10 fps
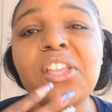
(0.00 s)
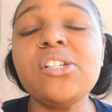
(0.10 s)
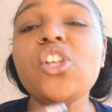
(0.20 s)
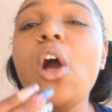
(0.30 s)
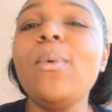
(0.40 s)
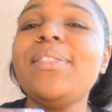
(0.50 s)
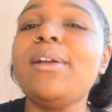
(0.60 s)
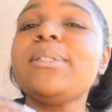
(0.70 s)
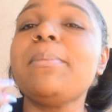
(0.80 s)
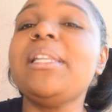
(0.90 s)

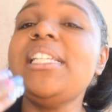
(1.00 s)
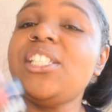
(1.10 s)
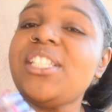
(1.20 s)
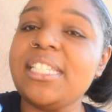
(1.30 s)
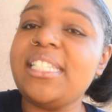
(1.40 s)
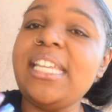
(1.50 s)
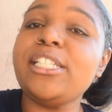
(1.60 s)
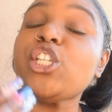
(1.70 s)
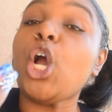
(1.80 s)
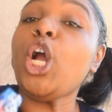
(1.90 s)
there was a malicious
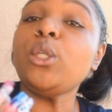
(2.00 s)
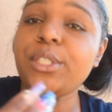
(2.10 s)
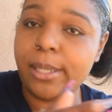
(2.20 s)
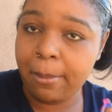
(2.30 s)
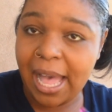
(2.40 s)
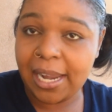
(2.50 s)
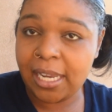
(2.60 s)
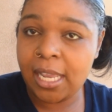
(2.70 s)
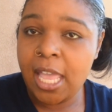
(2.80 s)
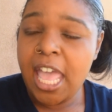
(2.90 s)
intent to hurt somebody.